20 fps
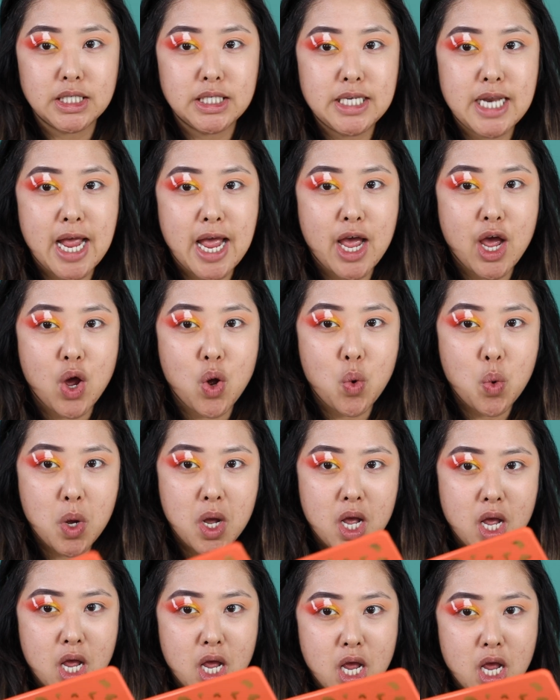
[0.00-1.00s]

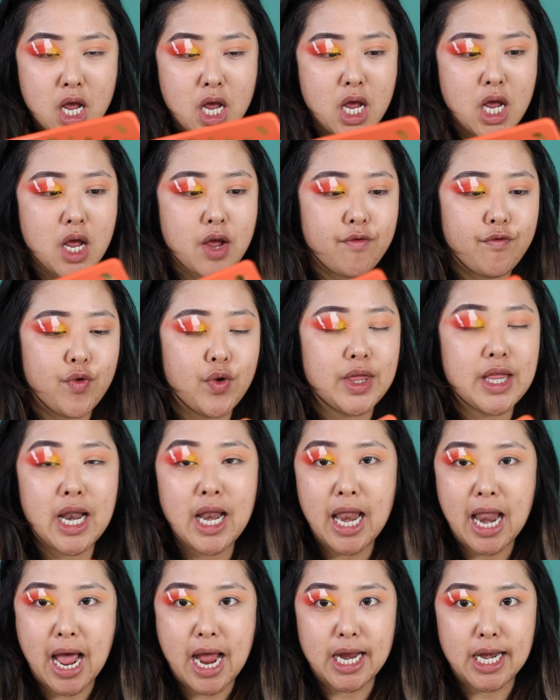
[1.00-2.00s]
Now for the
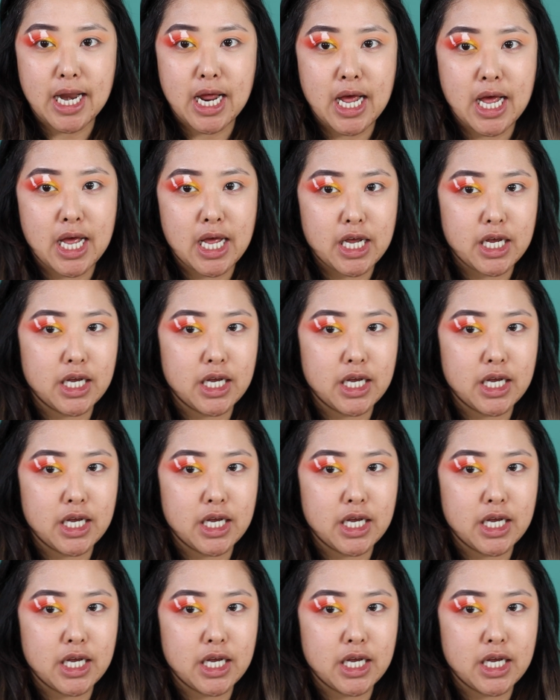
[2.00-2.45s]
liner.